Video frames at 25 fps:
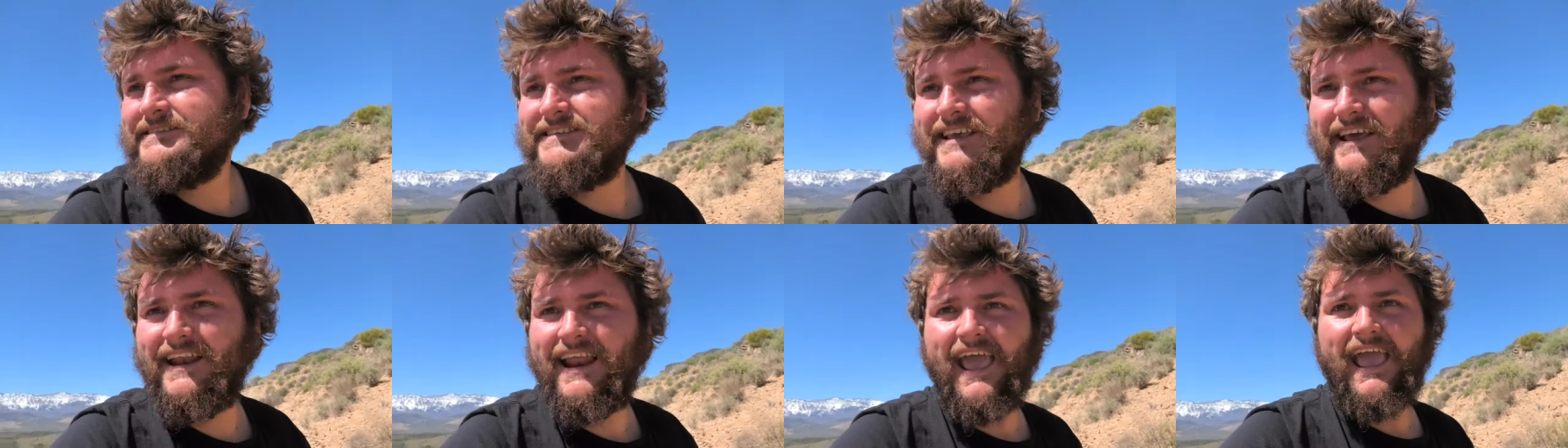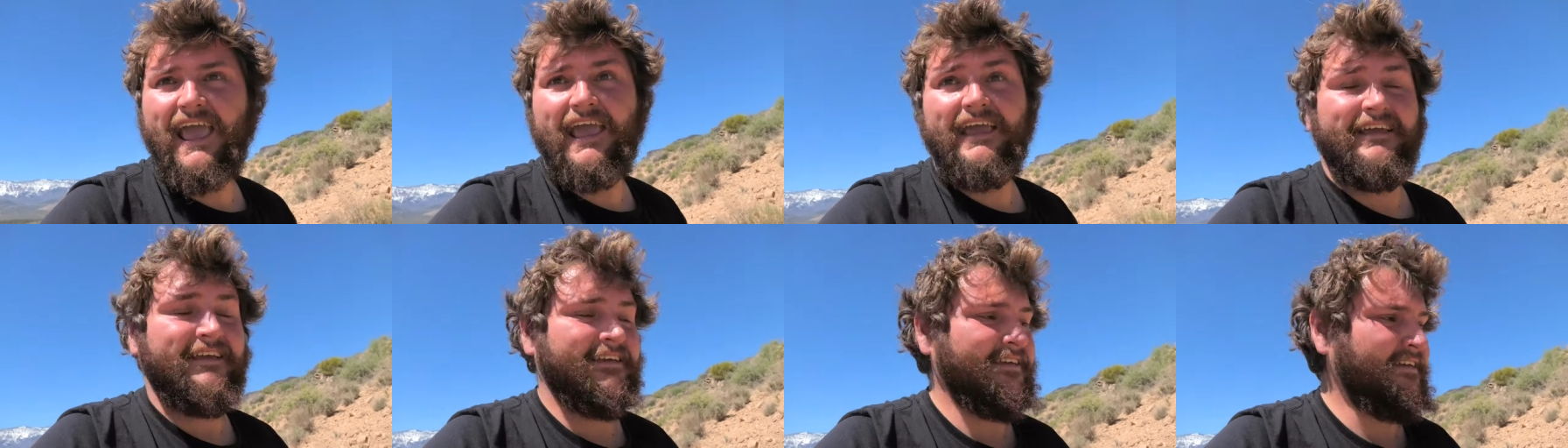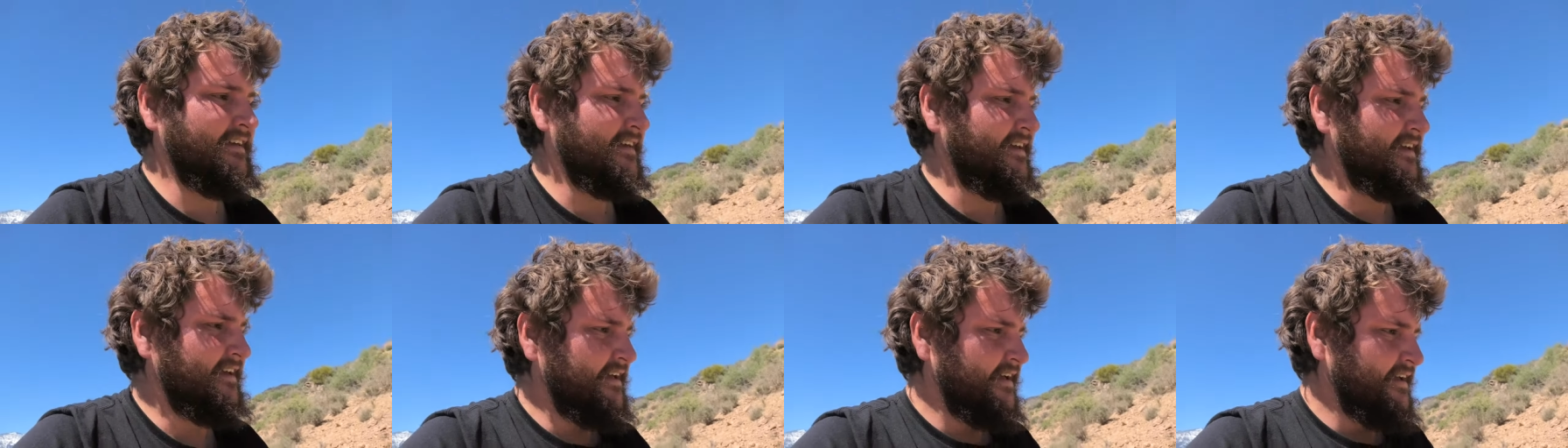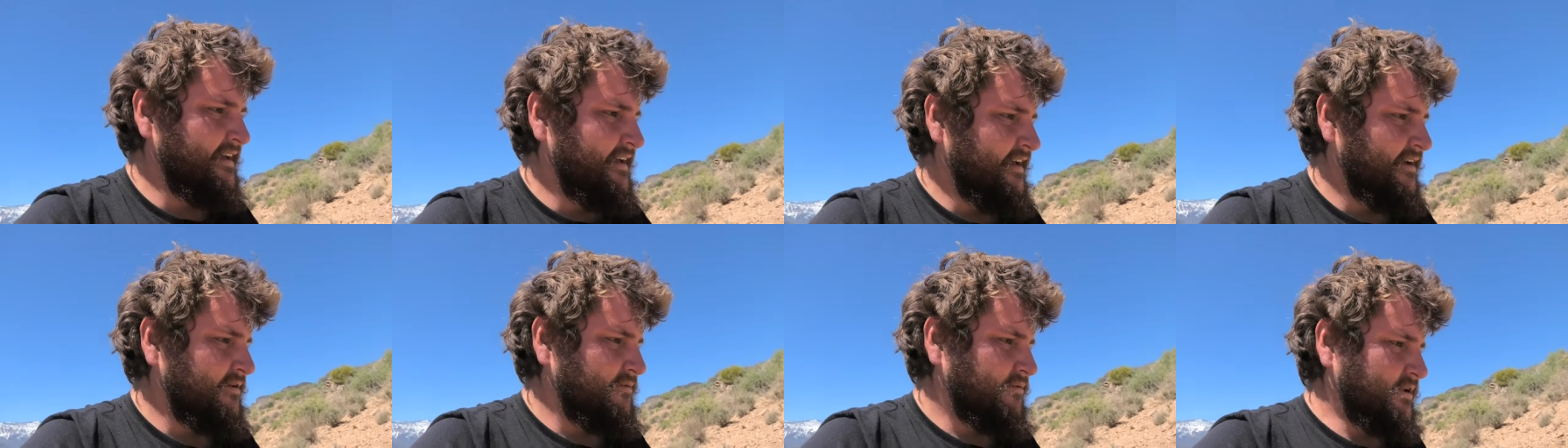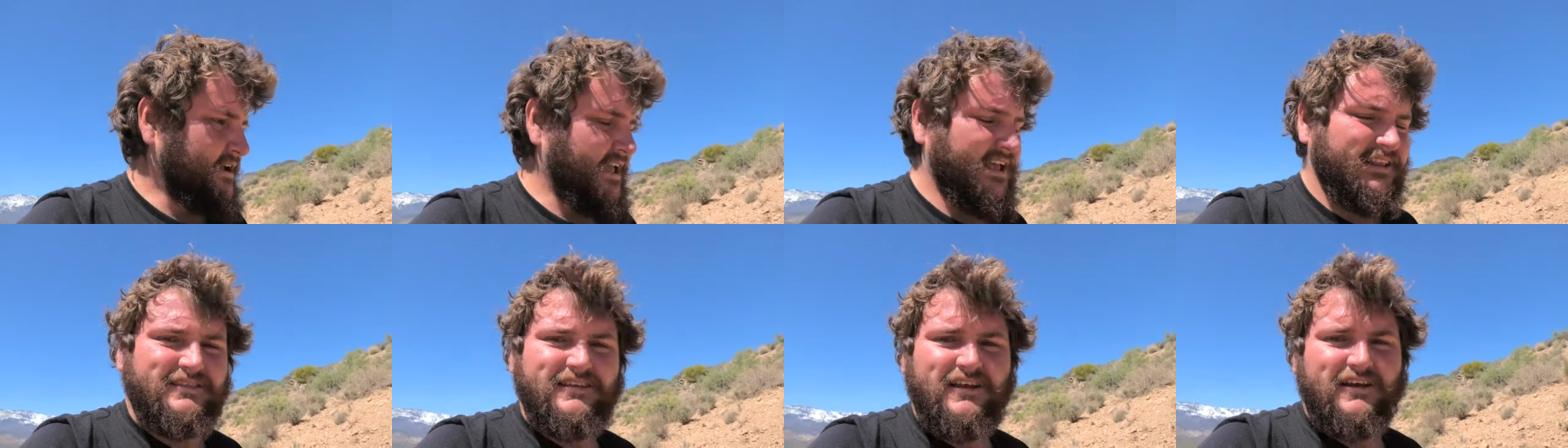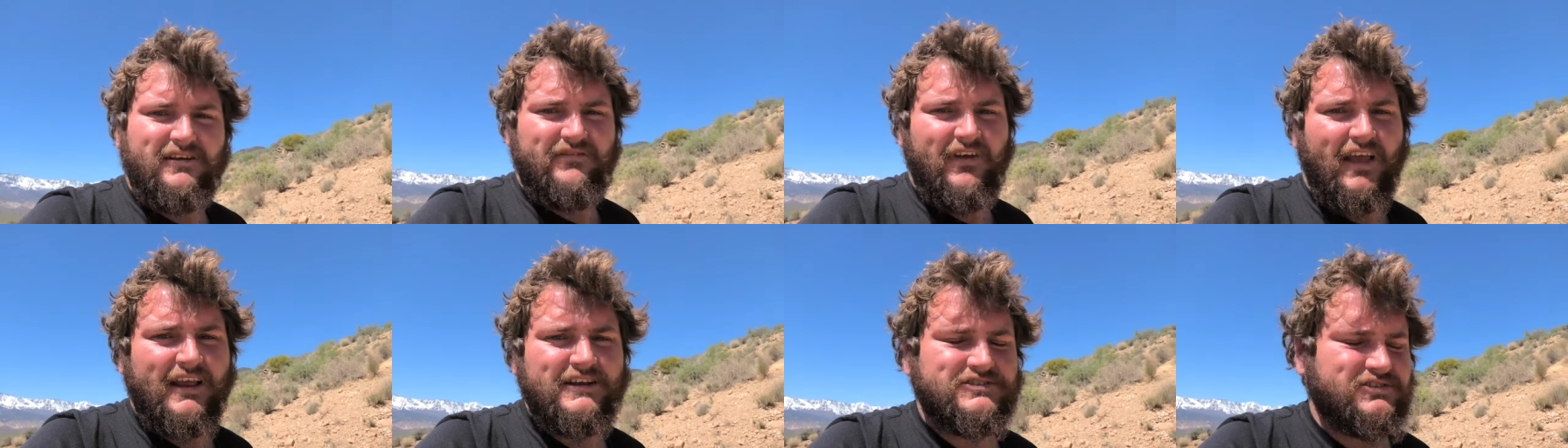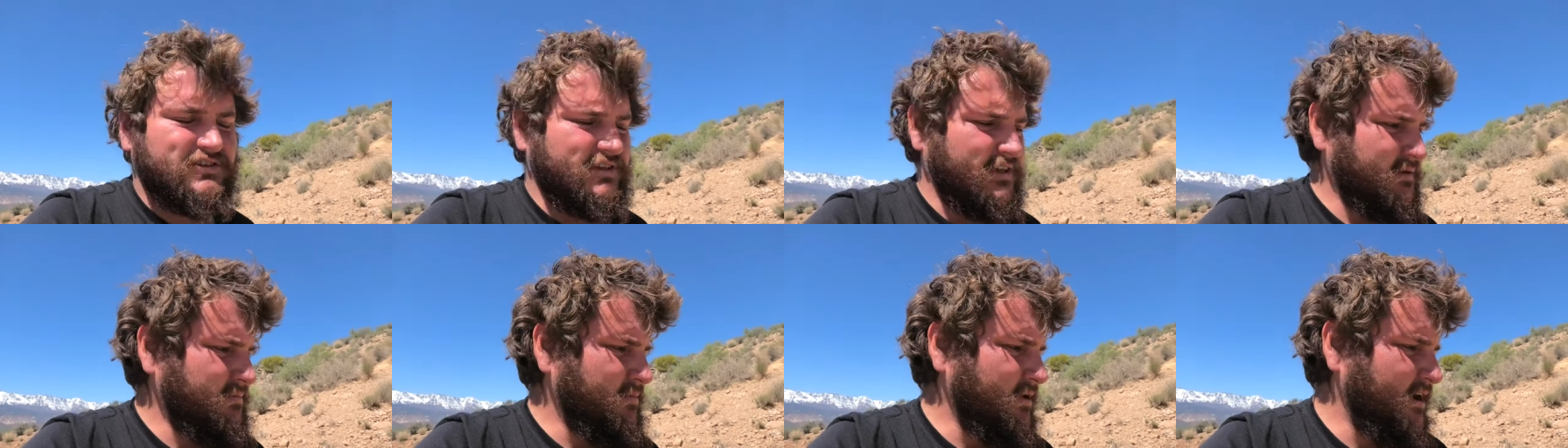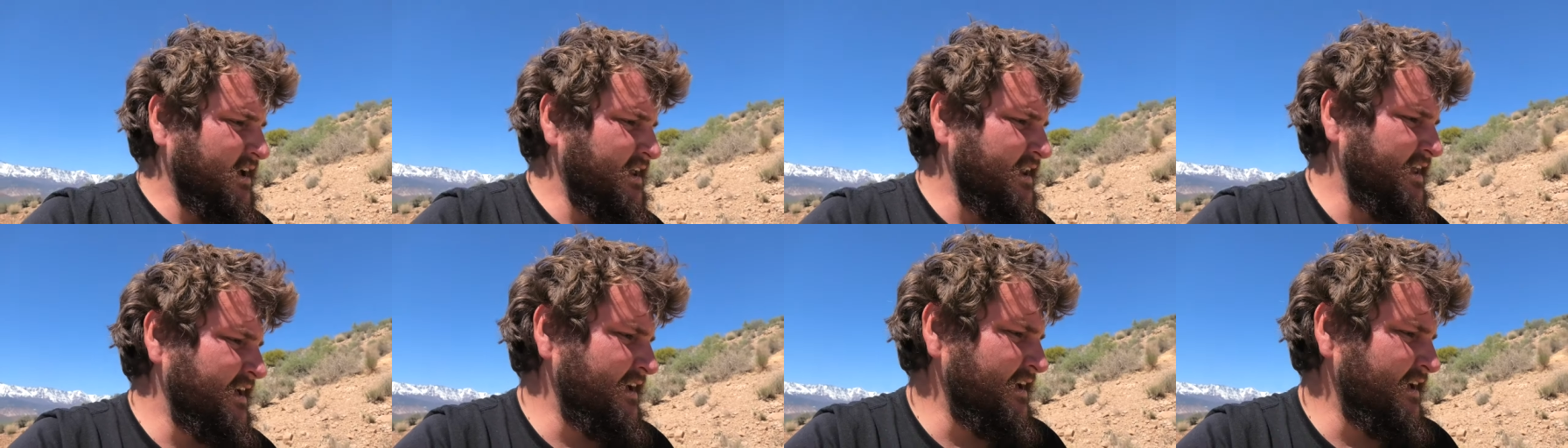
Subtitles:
Today. We'll get there eventually, but...